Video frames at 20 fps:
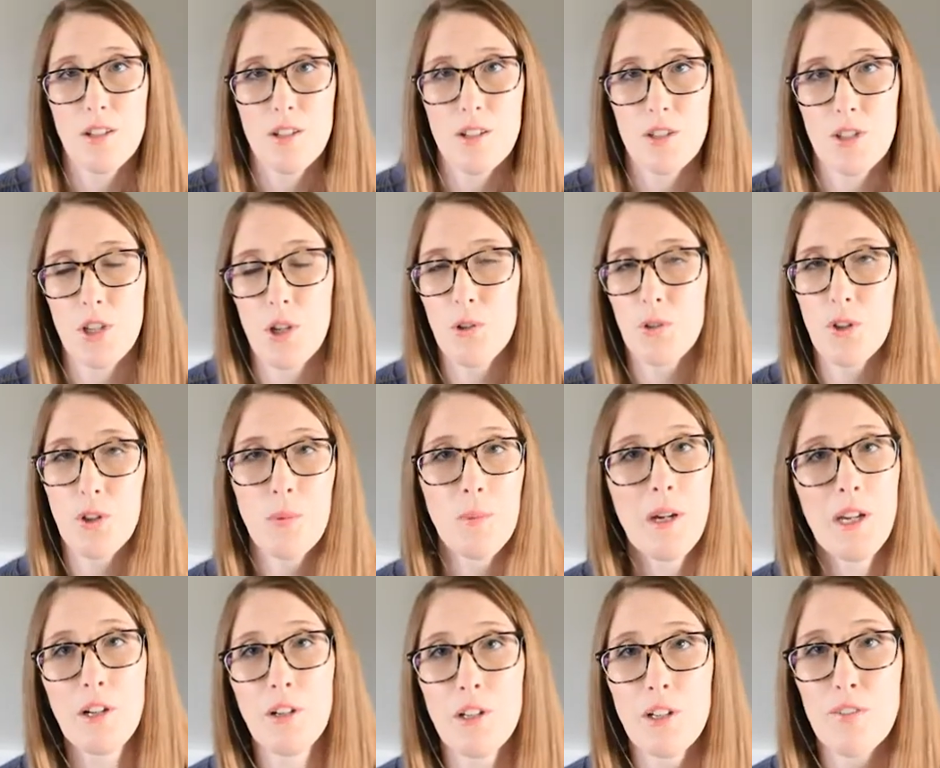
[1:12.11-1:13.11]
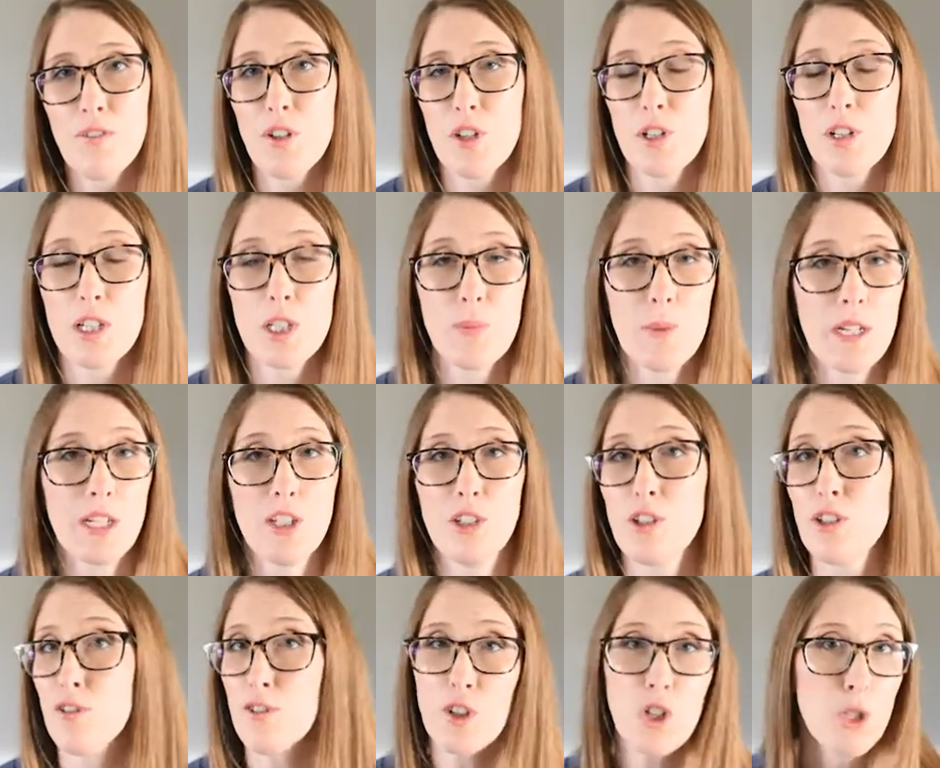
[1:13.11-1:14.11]
So no matter if you're expecting
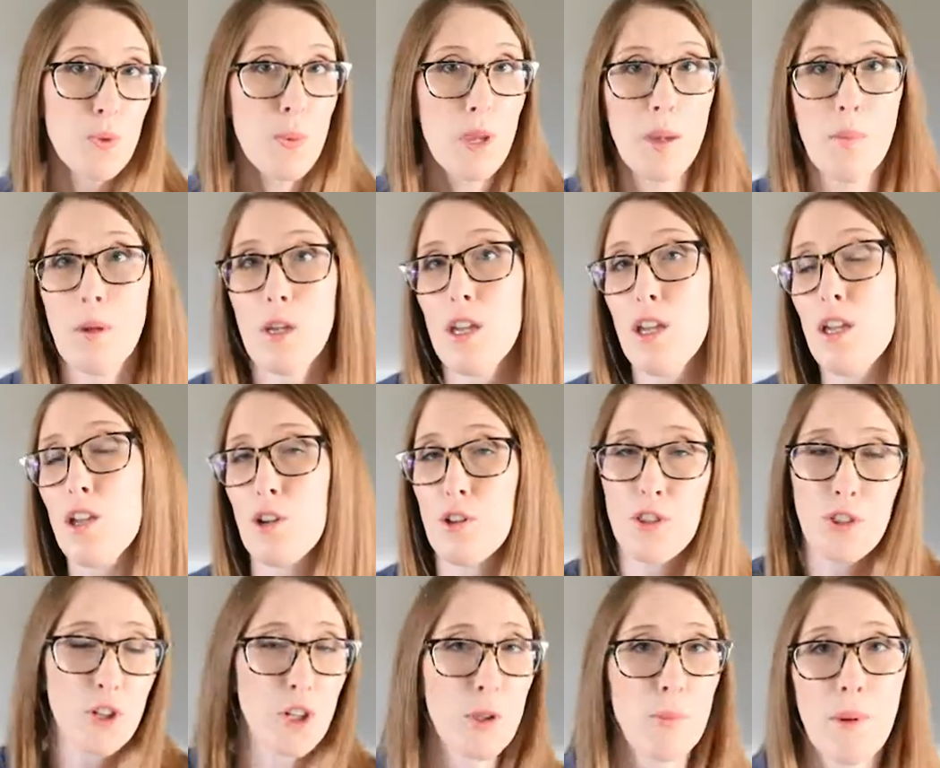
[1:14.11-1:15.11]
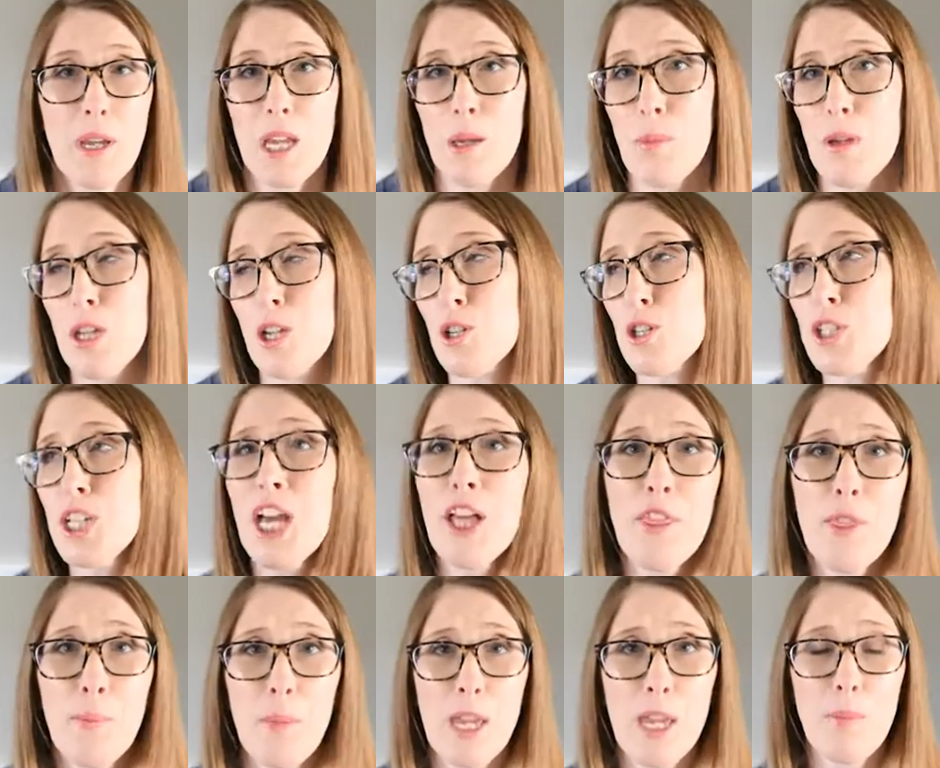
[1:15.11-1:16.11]
your first baby, your 3rd baby, your
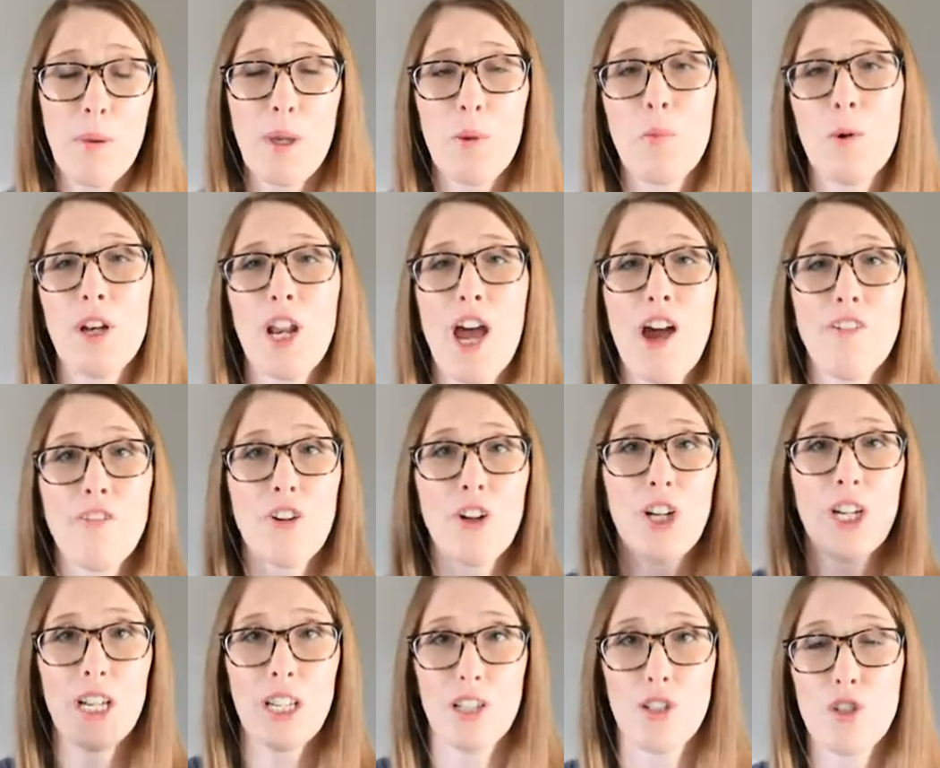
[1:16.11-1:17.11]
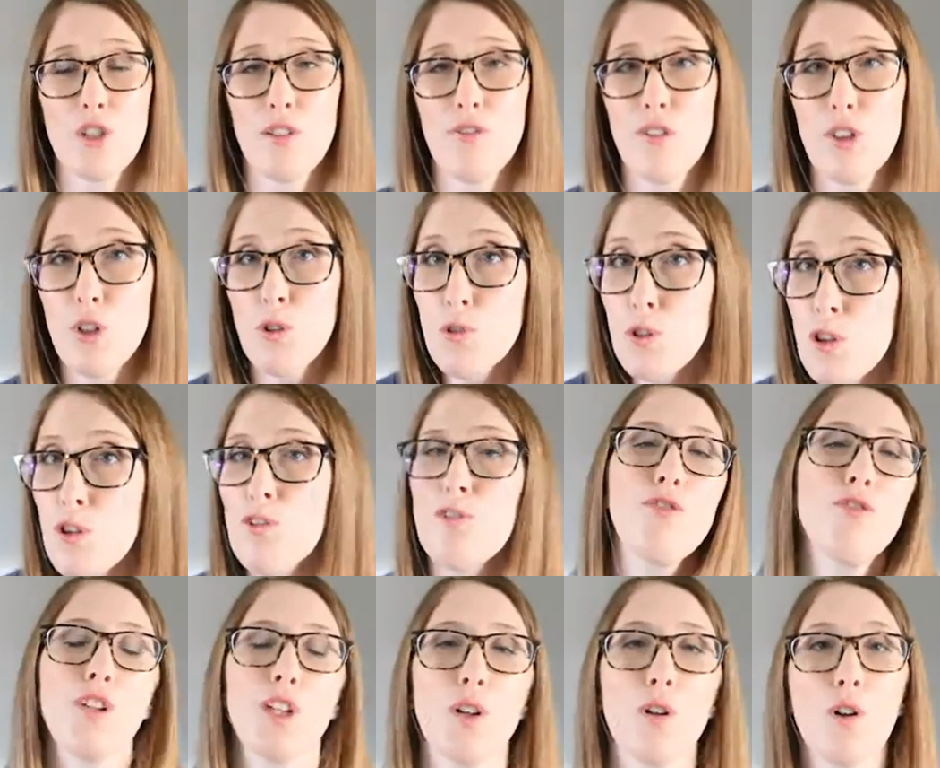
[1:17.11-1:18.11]
10th baby, whatever it is, if you don't
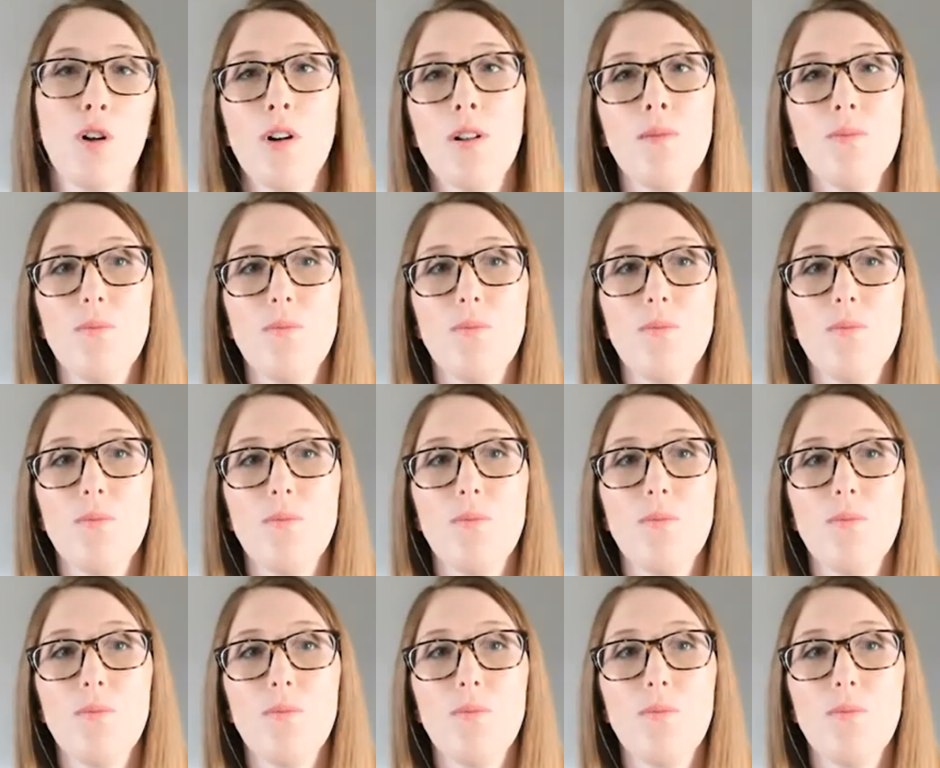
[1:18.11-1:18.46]
feel